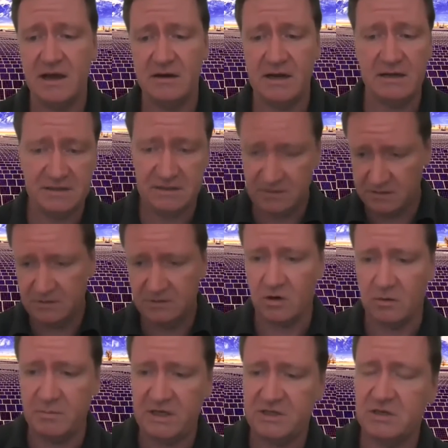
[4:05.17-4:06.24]
especially the
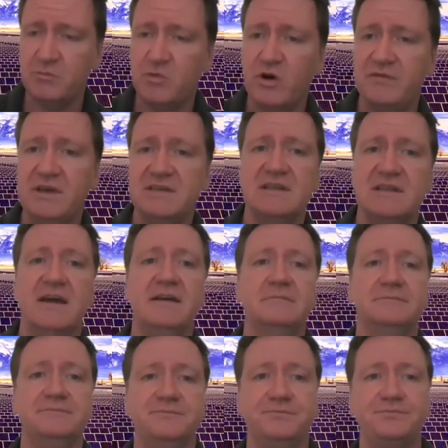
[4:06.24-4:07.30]
elderly customers,
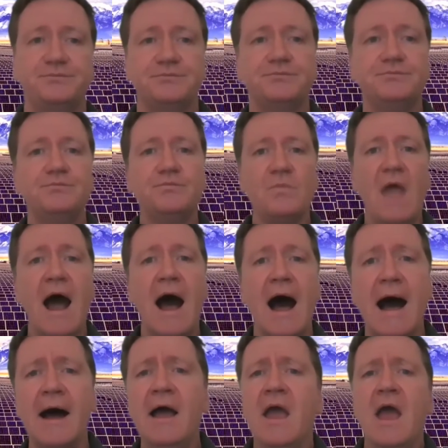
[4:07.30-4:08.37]
as John
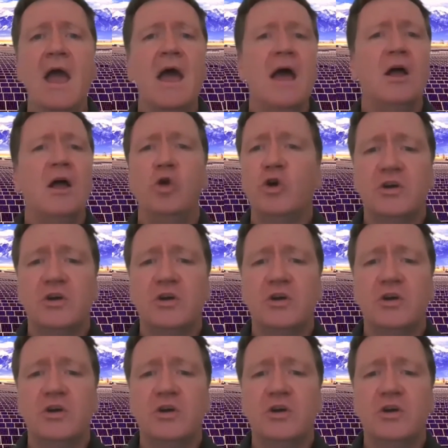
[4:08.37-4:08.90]
mentioned previously.